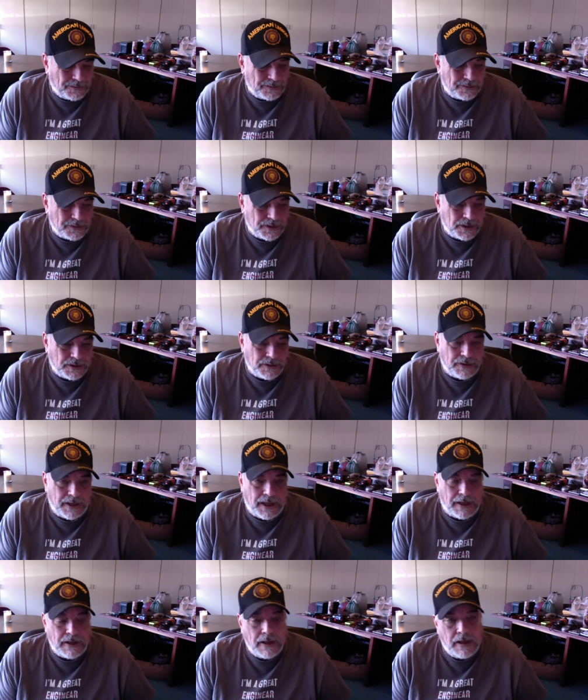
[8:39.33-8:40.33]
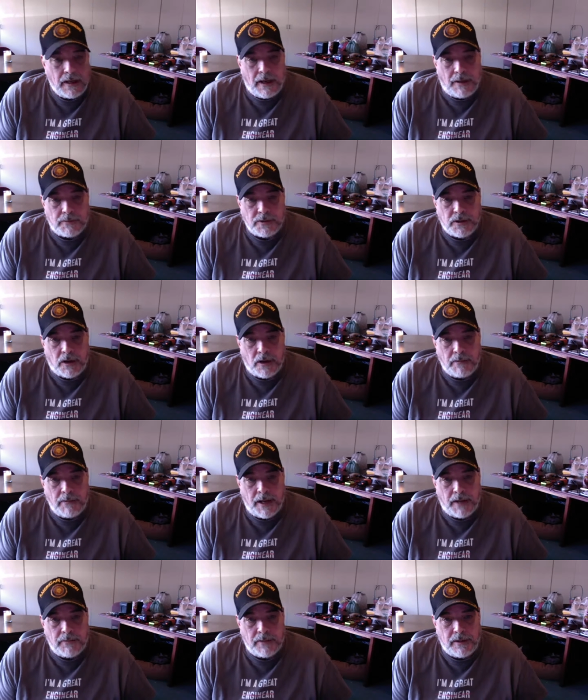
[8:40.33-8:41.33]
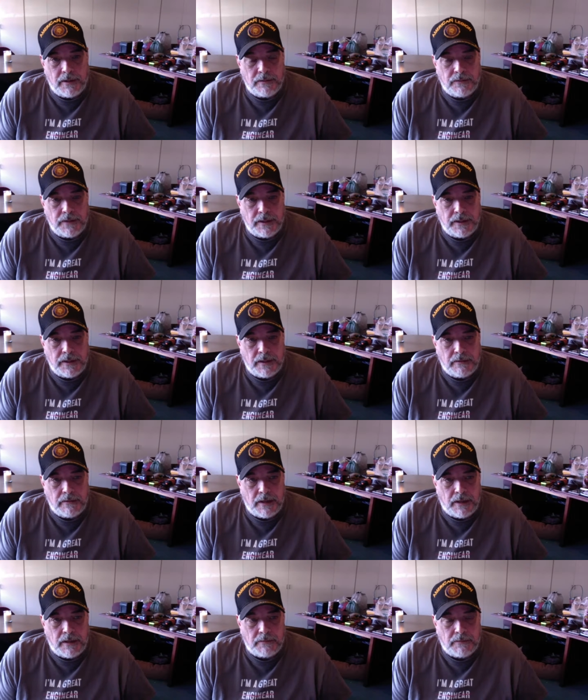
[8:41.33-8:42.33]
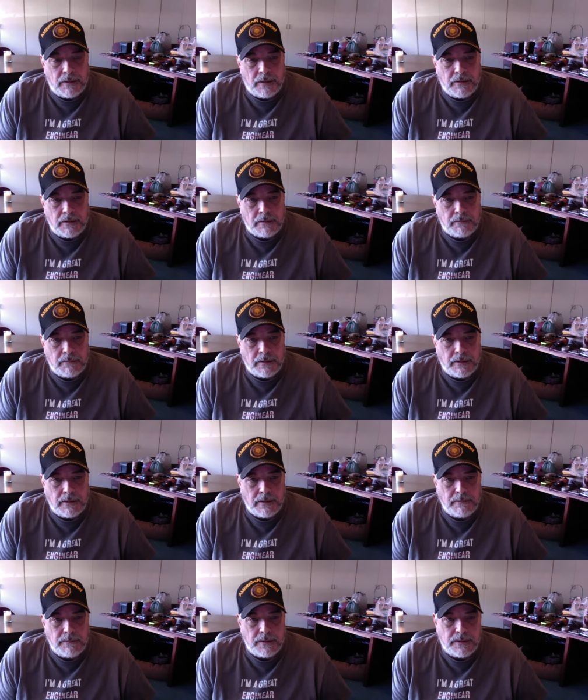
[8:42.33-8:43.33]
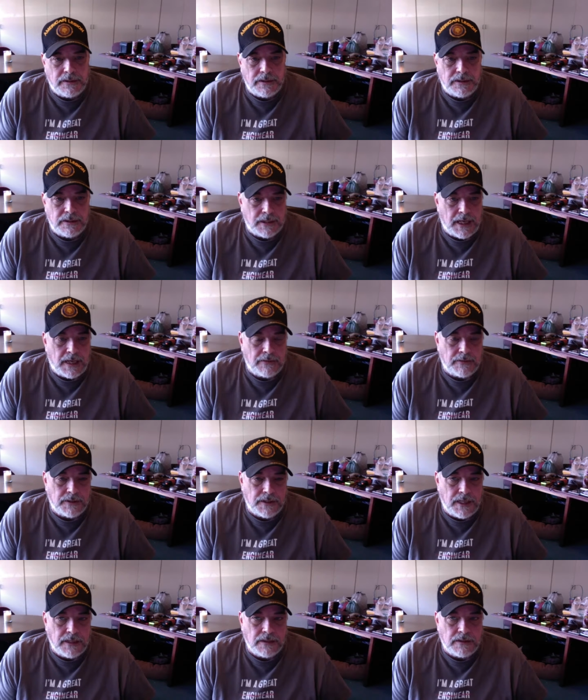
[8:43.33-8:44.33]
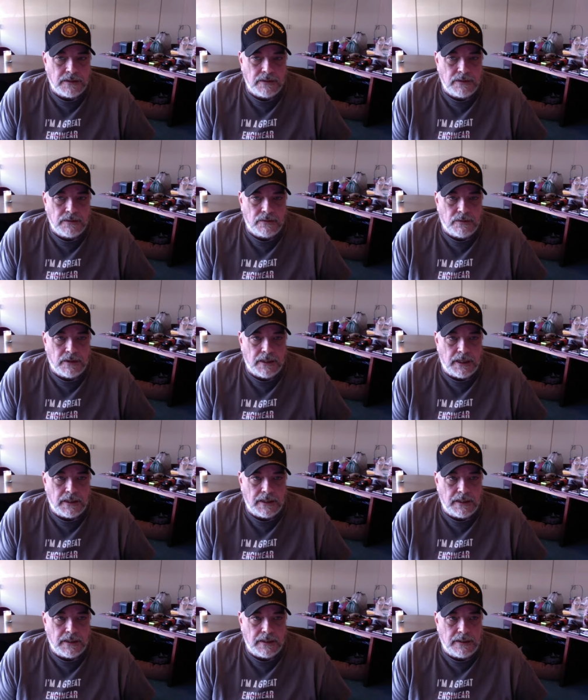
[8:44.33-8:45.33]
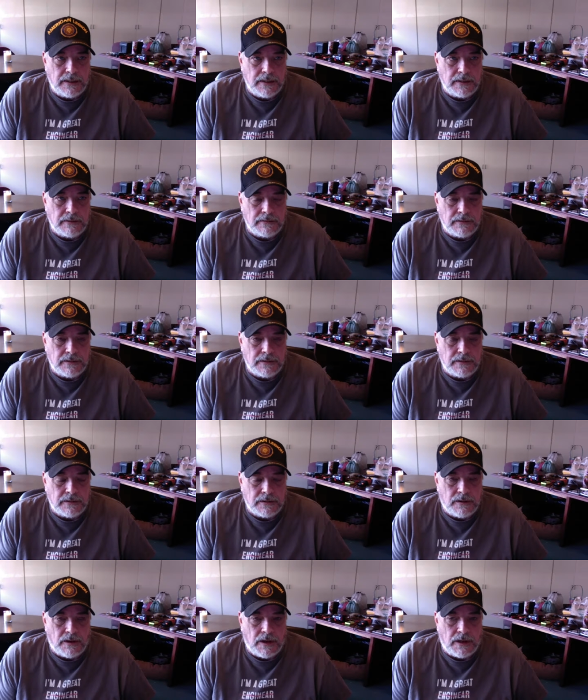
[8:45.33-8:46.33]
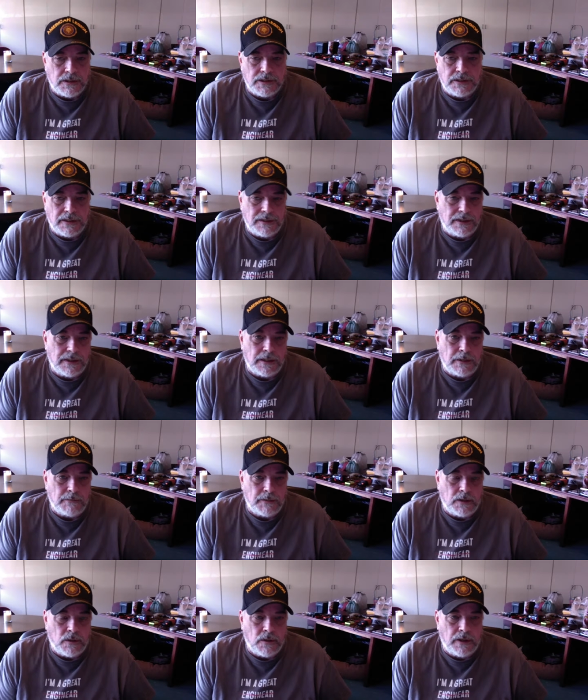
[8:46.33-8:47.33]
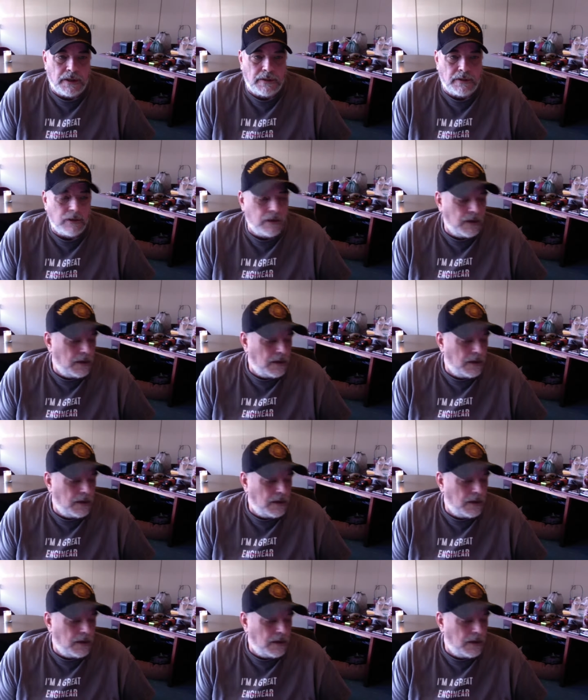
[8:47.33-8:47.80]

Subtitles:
secret of that. I'm sorry about my other video not uploading completely, but this is kind of a take two of what I needed to get across. I did a little bit quicker